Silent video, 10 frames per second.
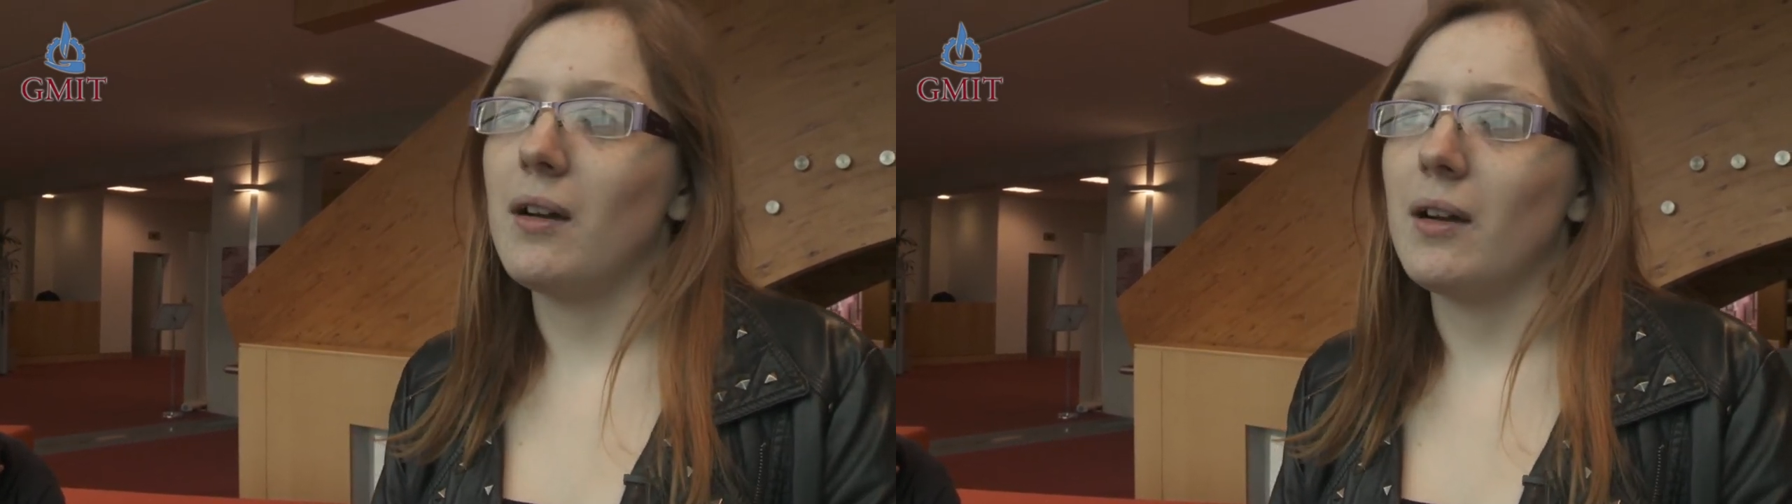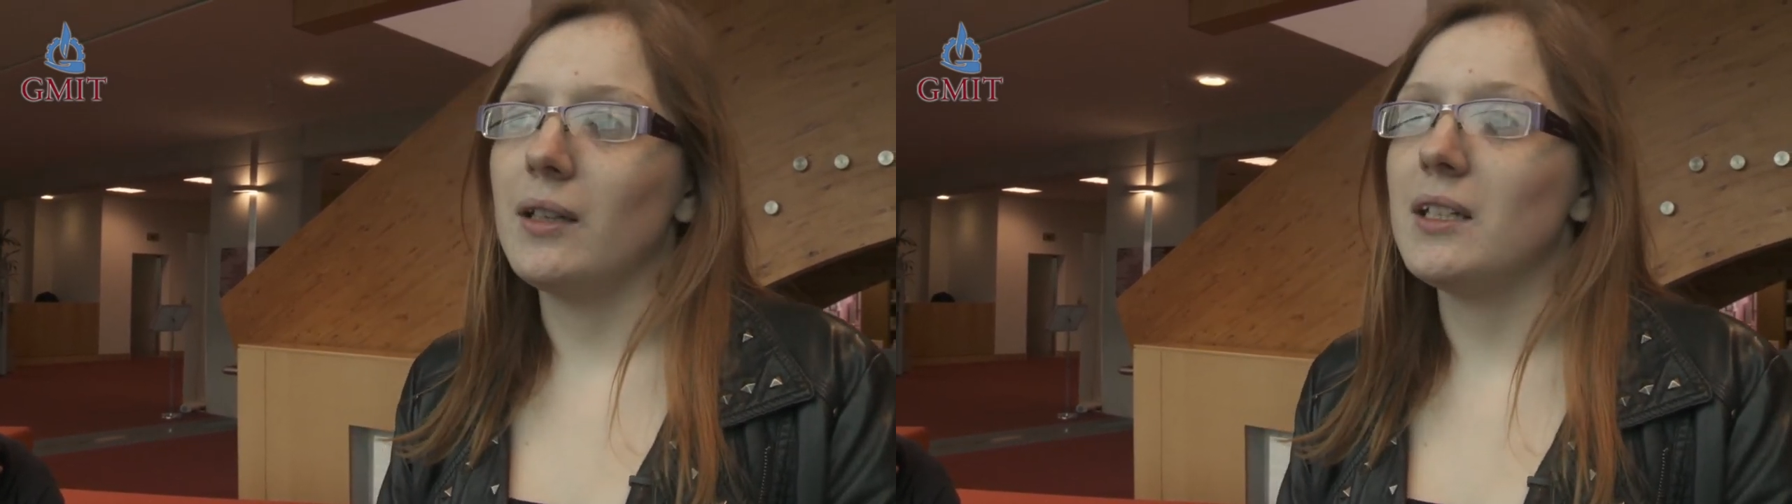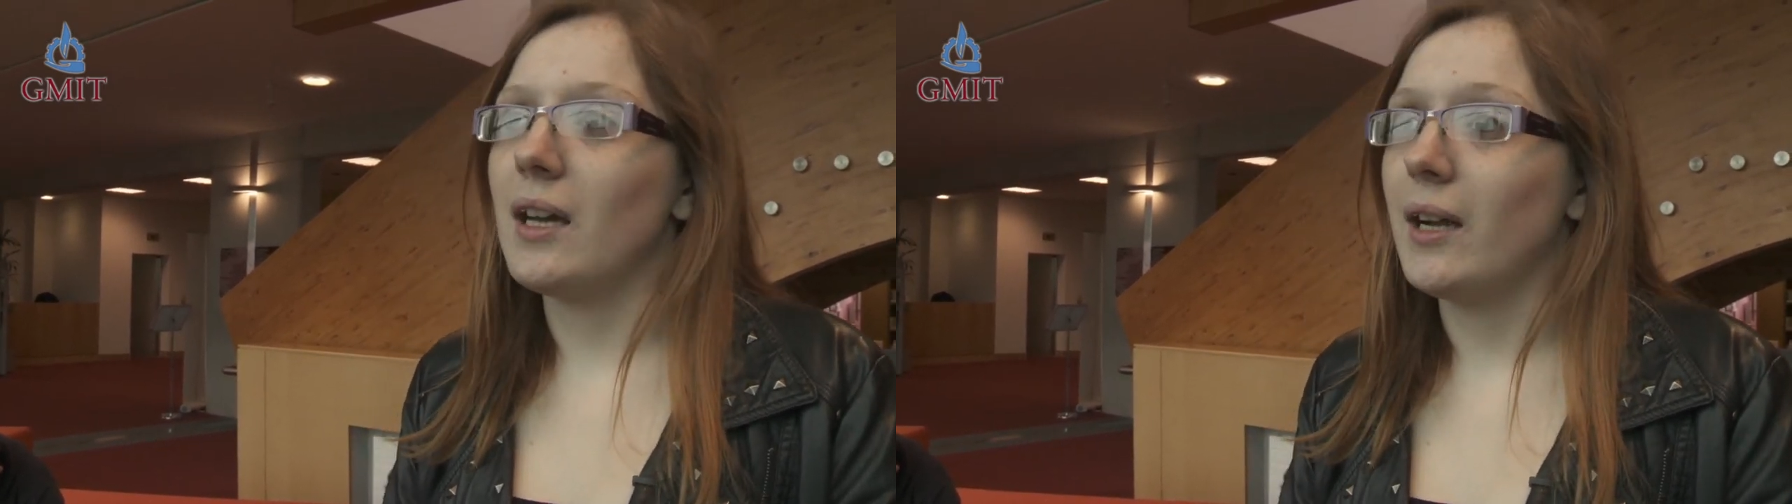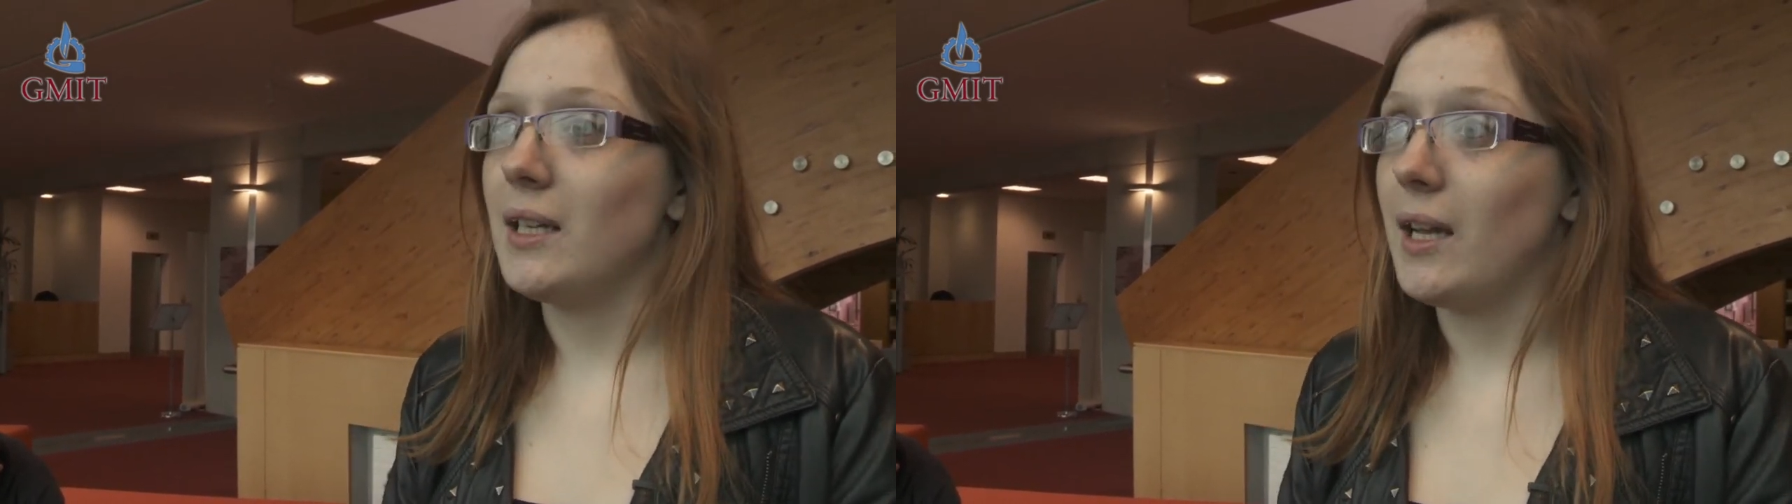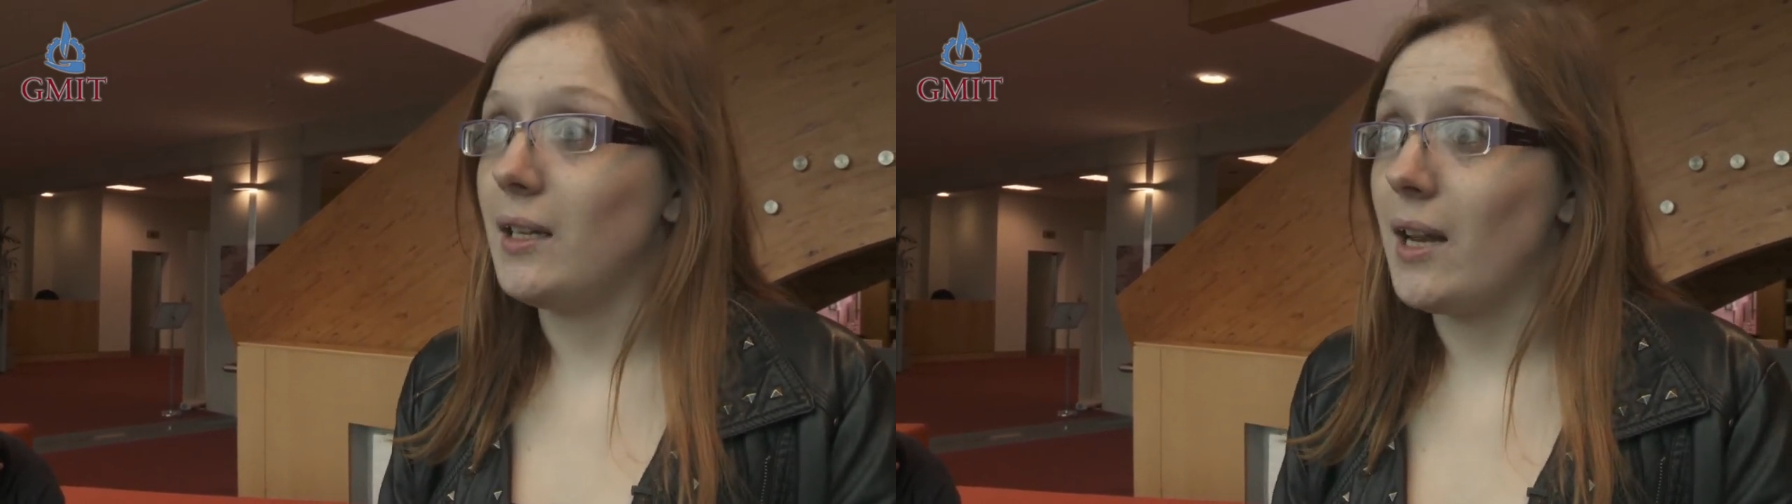on the
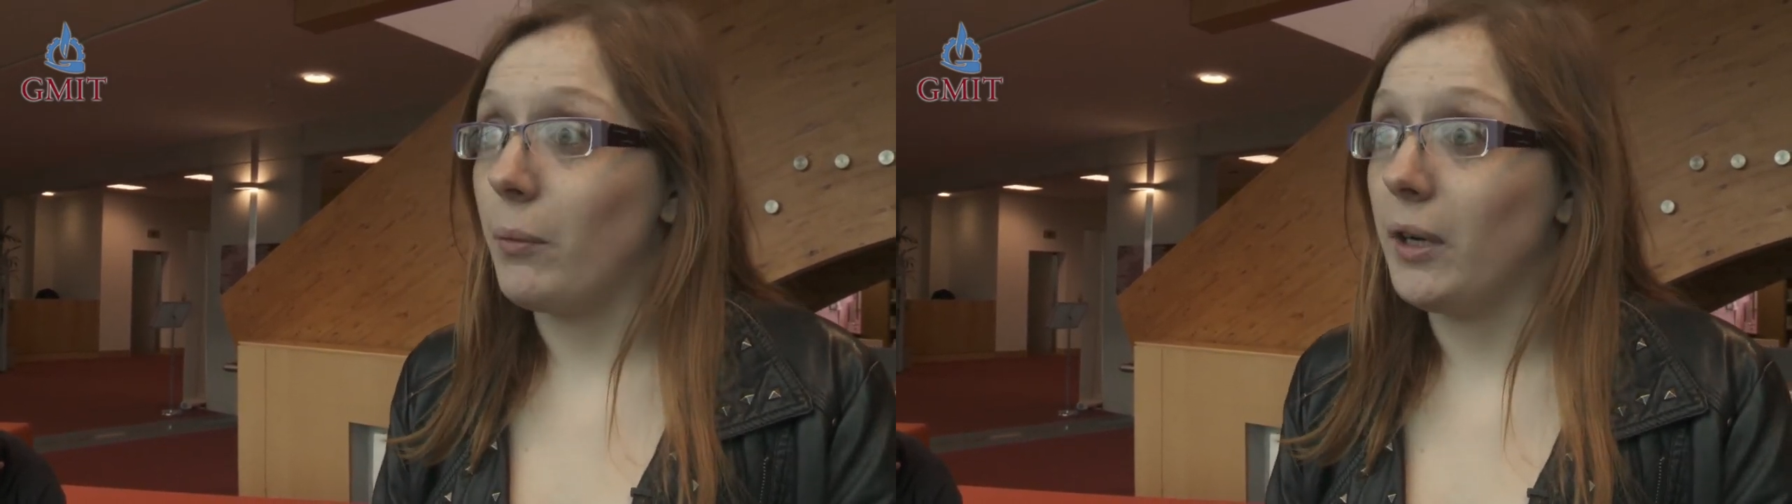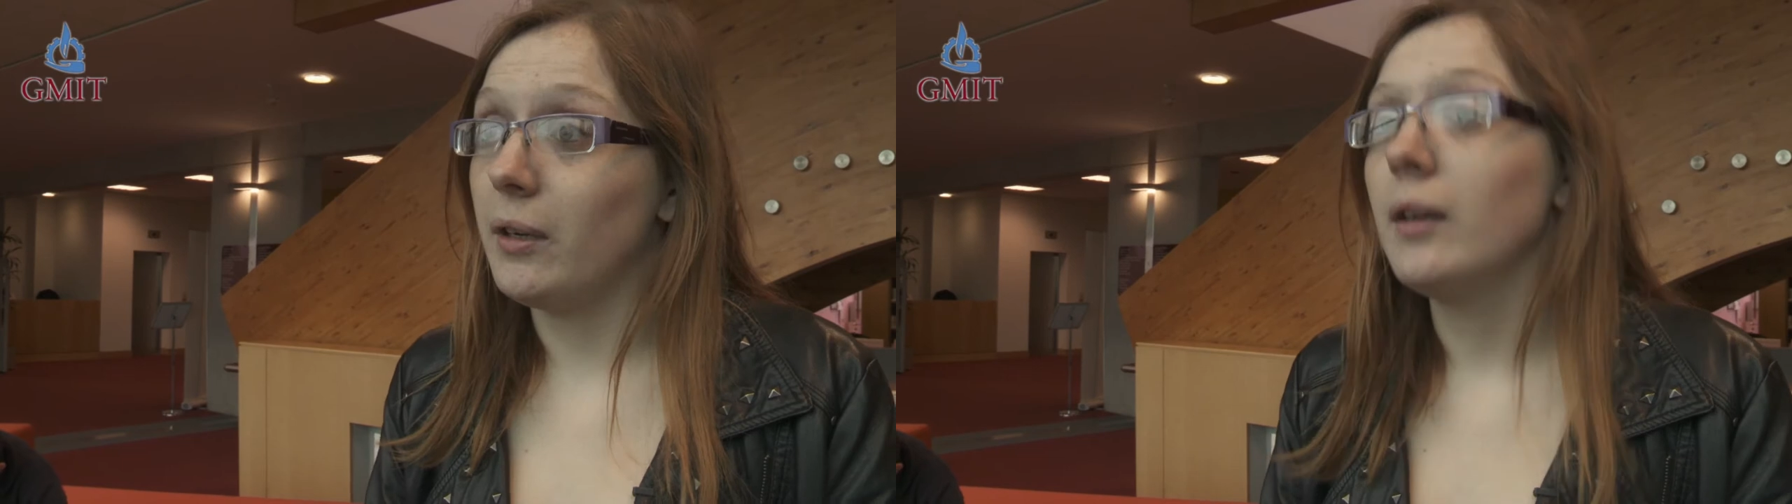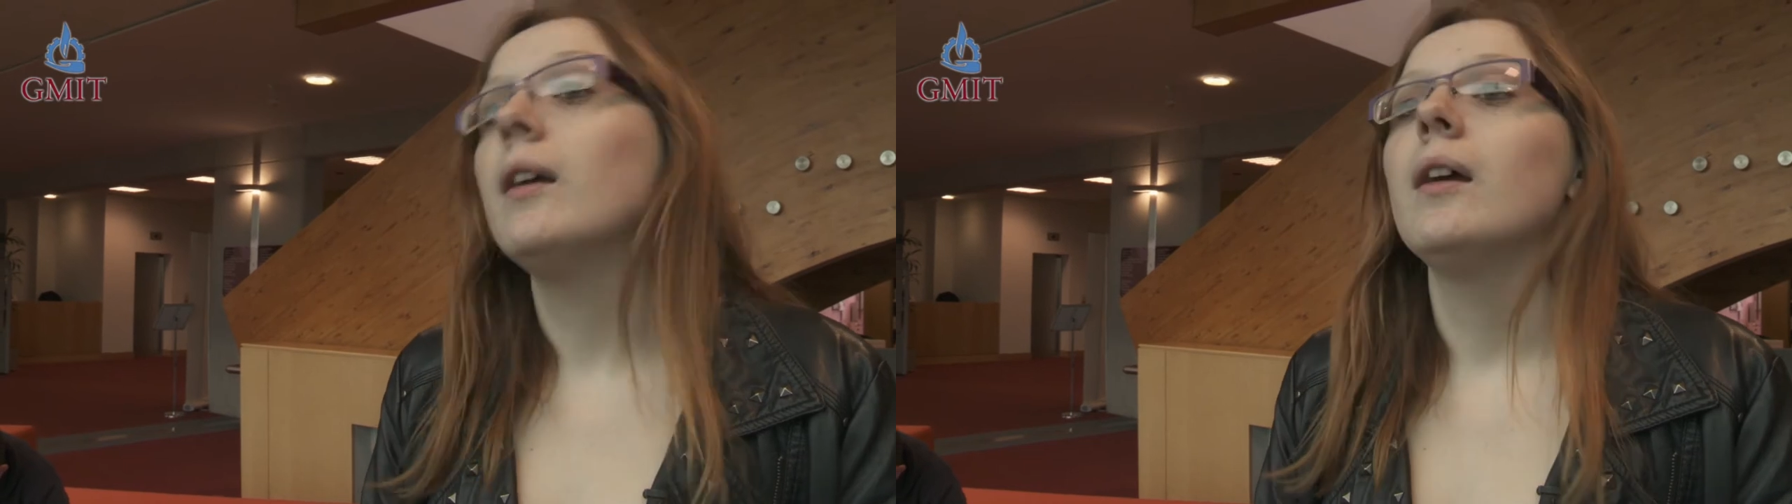Tidegate network.